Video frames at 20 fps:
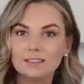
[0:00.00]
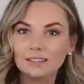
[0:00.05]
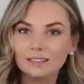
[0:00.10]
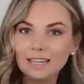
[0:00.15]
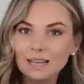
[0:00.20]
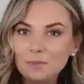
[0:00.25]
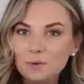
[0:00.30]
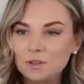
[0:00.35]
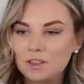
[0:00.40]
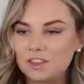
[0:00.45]
The
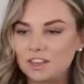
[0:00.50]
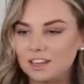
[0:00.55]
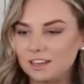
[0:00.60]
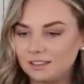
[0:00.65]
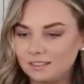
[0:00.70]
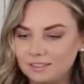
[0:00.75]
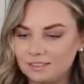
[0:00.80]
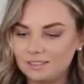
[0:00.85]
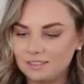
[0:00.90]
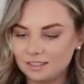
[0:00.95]
label thing.
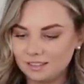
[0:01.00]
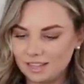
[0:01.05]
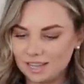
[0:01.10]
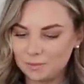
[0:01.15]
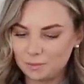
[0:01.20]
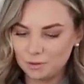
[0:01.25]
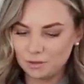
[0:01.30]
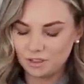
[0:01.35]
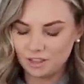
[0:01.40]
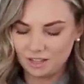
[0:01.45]
The
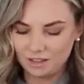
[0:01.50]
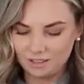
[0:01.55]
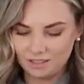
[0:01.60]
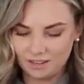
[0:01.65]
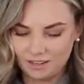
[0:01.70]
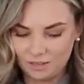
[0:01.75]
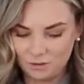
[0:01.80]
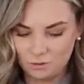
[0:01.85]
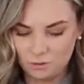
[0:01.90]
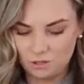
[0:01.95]
label thing that I
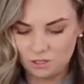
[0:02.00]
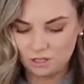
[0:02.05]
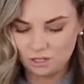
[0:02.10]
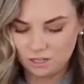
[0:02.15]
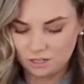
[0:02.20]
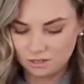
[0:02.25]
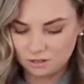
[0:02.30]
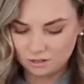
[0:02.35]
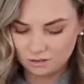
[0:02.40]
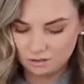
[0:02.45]
used
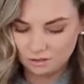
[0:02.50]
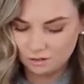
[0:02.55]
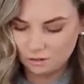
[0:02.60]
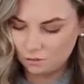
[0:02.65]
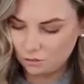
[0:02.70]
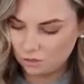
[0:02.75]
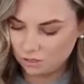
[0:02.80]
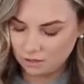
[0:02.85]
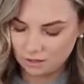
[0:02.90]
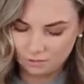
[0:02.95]
to do
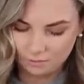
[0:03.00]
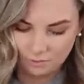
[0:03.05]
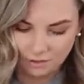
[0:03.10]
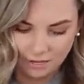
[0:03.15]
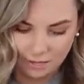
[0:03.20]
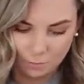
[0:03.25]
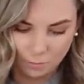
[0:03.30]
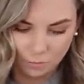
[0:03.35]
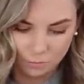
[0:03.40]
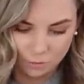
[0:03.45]
the
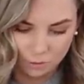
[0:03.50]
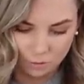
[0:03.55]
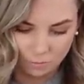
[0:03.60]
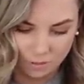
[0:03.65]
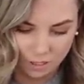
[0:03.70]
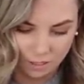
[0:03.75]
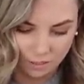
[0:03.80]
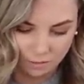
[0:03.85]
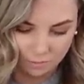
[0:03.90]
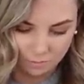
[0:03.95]
labels on
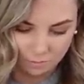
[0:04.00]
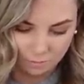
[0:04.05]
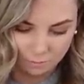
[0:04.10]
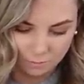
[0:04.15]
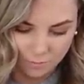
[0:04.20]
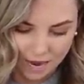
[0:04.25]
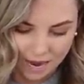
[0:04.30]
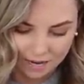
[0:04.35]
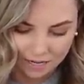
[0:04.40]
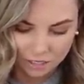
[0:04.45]
my
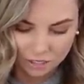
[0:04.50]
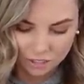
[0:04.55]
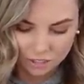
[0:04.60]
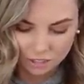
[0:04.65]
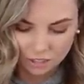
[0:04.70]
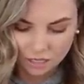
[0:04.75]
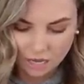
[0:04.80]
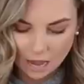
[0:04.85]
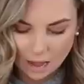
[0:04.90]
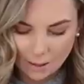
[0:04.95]

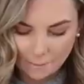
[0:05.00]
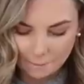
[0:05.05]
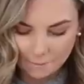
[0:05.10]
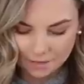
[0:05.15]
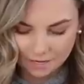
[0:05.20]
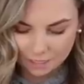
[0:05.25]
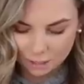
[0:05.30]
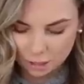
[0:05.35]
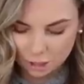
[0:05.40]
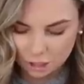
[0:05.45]
packages, but
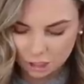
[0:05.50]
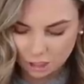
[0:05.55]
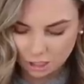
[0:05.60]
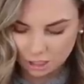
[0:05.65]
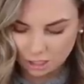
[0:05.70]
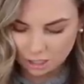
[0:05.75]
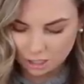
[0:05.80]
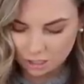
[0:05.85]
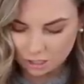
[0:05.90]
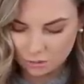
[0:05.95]
I
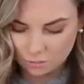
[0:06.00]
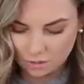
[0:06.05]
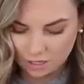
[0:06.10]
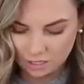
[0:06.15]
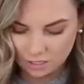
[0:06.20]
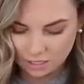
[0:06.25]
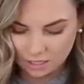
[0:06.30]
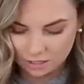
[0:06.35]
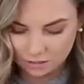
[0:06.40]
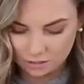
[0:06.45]
just went
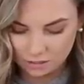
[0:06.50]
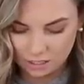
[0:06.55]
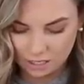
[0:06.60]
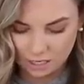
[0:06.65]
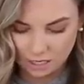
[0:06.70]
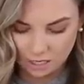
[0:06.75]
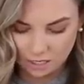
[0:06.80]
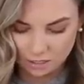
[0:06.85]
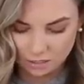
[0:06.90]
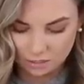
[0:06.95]

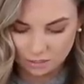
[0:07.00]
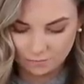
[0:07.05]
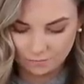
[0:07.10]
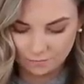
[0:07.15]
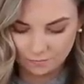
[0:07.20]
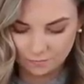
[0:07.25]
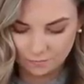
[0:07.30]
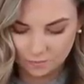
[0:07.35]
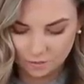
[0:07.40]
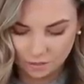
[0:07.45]
downstairs
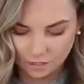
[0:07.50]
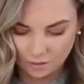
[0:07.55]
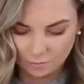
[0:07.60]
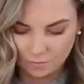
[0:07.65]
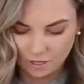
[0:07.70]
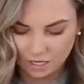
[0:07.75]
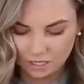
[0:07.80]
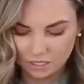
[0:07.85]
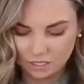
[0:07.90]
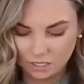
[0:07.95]
and
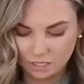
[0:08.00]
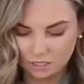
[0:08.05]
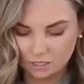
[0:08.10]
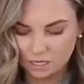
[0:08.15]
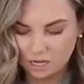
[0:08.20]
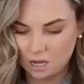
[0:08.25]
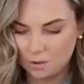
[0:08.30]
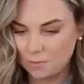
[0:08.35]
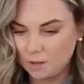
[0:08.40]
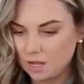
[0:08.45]
picked these
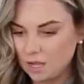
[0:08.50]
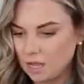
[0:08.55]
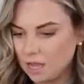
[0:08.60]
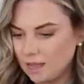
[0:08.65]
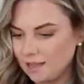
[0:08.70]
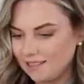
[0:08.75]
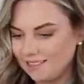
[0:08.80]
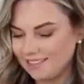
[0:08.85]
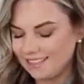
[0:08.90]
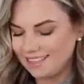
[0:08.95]
up.
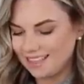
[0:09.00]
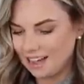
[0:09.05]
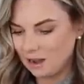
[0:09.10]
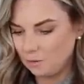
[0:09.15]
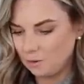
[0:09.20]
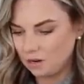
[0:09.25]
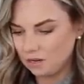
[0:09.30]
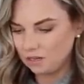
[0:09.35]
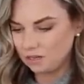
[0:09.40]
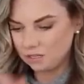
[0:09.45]
That
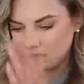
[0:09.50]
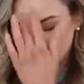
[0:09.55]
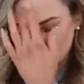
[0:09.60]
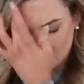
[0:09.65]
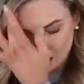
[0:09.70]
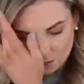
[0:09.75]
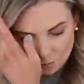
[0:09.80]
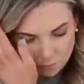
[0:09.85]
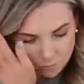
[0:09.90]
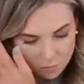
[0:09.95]
one is
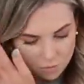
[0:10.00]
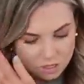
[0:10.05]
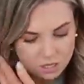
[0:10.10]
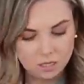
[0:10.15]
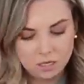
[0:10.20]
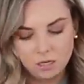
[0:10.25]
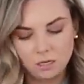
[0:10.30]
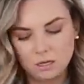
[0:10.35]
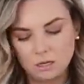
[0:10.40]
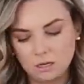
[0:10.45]
gonna
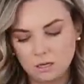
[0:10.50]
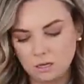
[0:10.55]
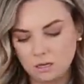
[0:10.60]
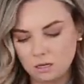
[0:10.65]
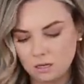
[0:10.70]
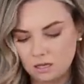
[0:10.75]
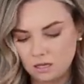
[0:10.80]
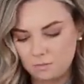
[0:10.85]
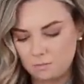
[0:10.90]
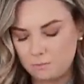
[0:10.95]
be
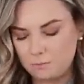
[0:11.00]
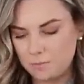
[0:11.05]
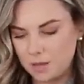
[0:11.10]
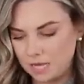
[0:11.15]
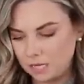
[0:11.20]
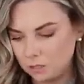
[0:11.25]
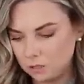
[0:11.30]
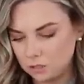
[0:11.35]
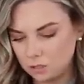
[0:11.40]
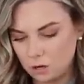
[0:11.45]
the
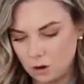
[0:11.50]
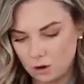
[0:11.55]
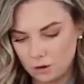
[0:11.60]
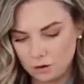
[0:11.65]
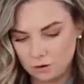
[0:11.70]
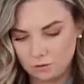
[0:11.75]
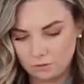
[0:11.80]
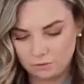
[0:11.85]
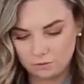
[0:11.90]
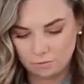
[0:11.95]
base coat
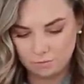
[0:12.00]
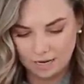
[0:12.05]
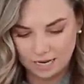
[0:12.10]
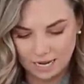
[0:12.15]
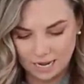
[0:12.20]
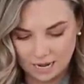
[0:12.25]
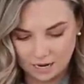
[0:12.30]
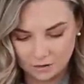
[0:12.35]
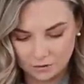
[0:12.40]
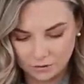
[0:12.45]
for my
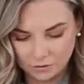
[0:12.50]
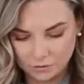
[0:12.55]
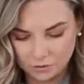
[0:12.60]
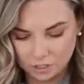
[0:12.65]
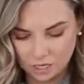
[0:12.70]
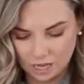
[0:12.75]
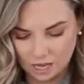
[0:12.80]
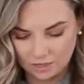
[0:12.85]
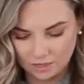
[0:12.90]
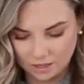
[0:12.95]
nails,
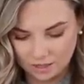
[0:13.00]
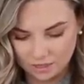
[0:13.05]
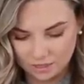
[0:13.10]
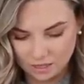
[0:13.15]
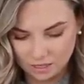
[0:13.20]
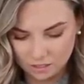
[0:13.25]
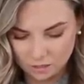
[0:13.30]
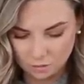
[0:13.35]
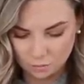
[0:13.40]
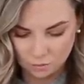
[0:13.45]
and then
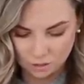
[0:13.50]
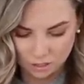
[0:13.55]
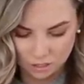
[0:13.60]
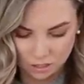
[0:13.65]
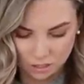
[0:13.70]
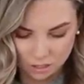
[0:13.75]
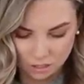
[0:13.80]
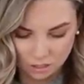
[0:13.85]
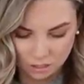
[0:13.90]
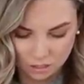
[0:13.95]
this
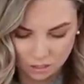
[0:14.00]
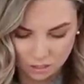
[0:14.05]
one